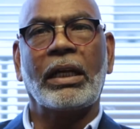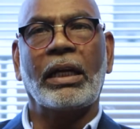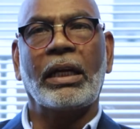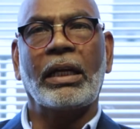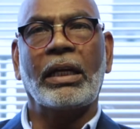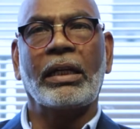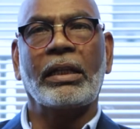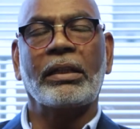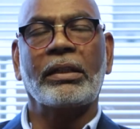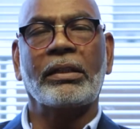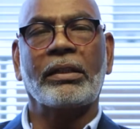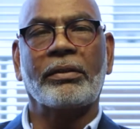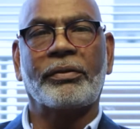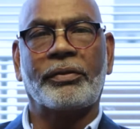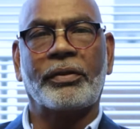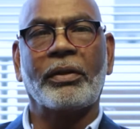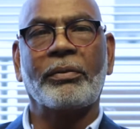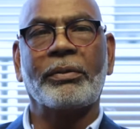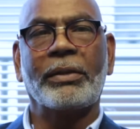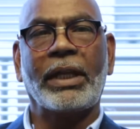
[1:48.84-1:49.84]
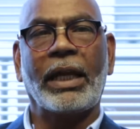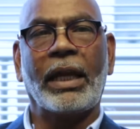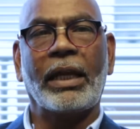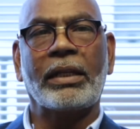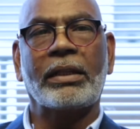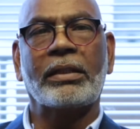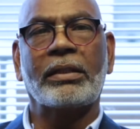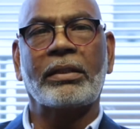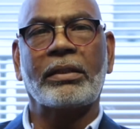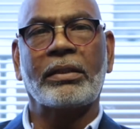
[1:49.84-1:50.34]
and from
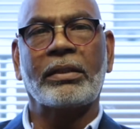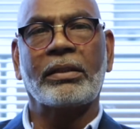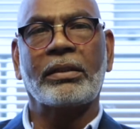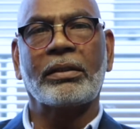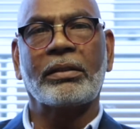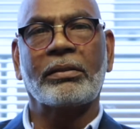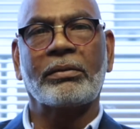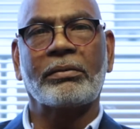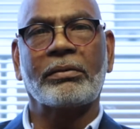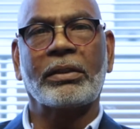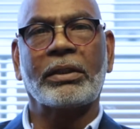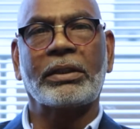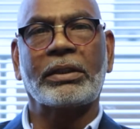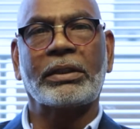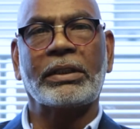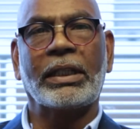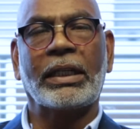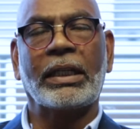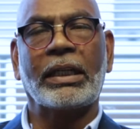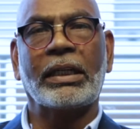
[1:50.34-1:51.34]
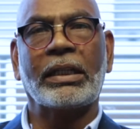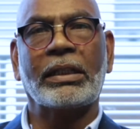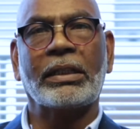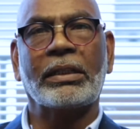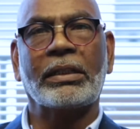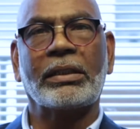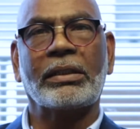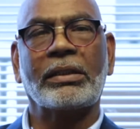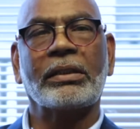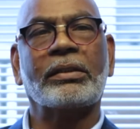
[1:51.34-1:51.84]
that was
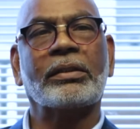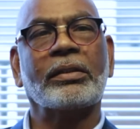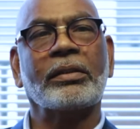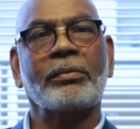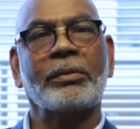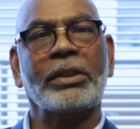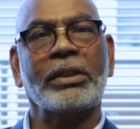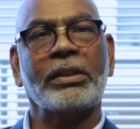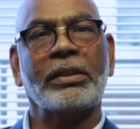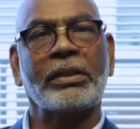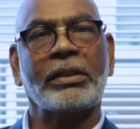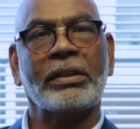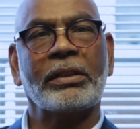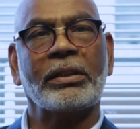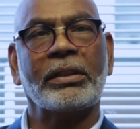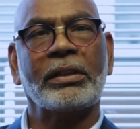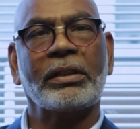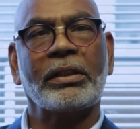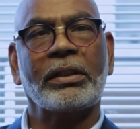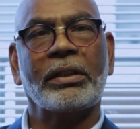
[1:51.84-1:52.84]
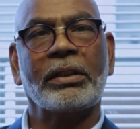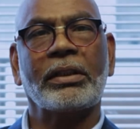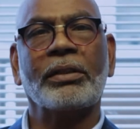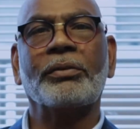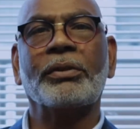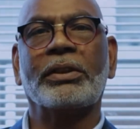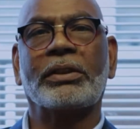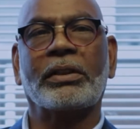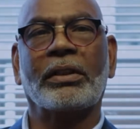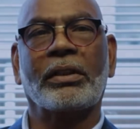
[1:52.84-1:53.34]
determined the
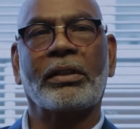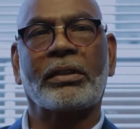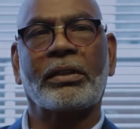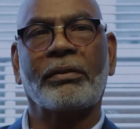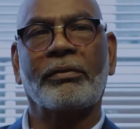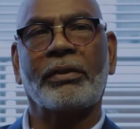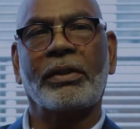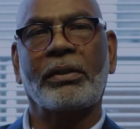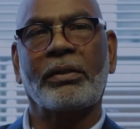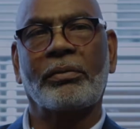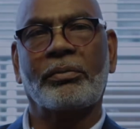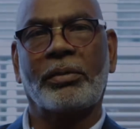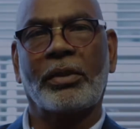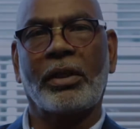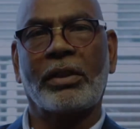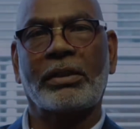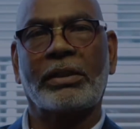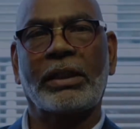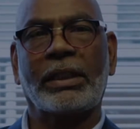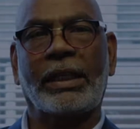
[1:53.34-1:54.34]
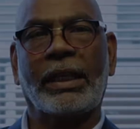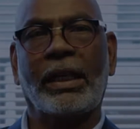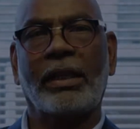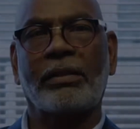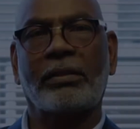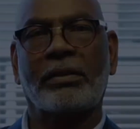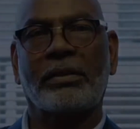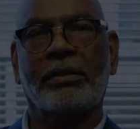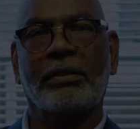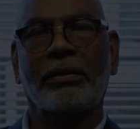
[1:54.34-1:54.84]
result of the prostate cancer.